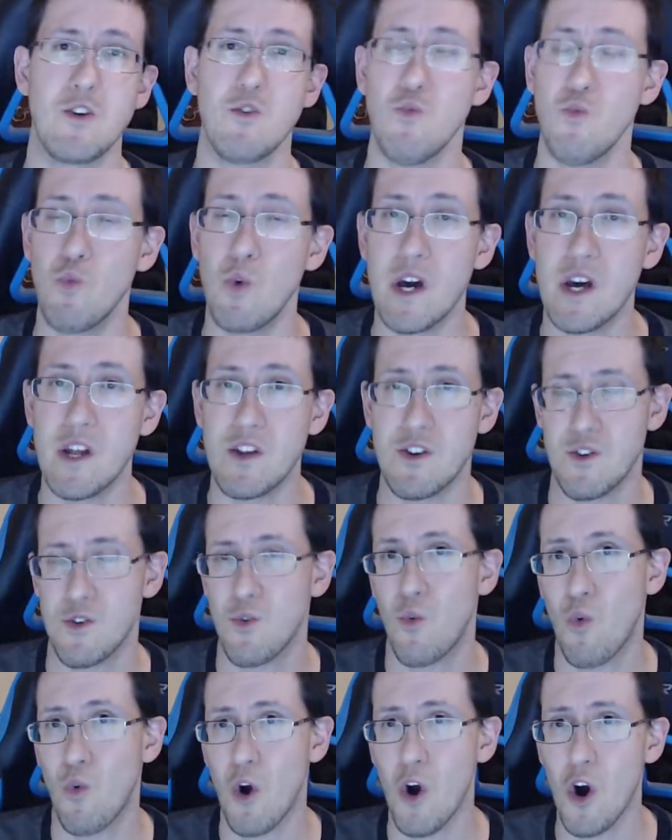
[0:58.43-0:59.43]
went
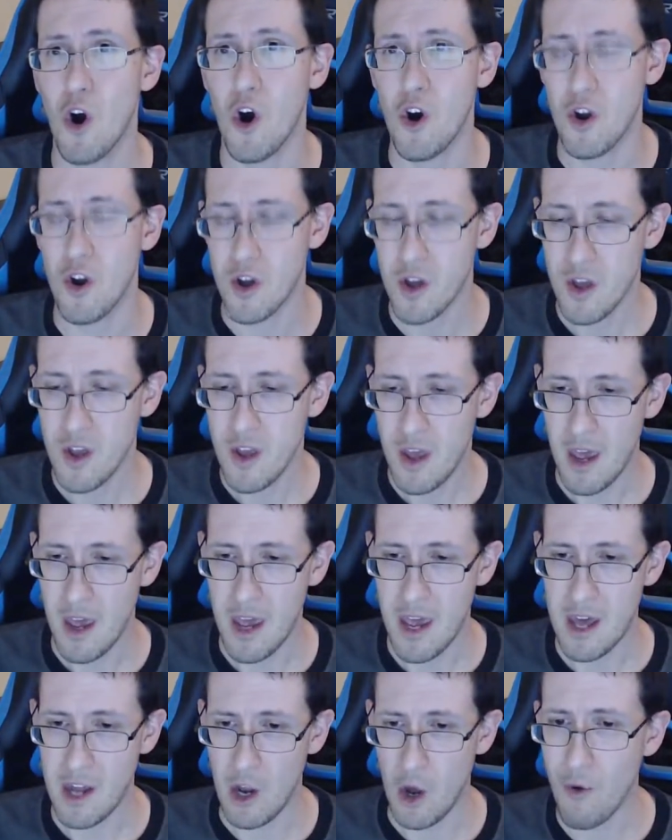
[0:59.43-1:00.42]
wrong.
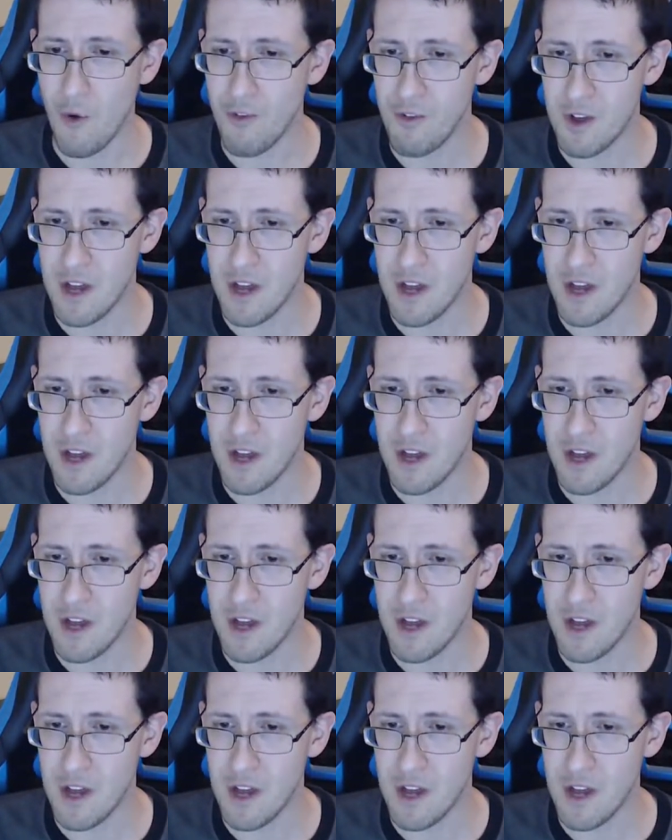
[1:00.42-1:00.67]
And hopefully, I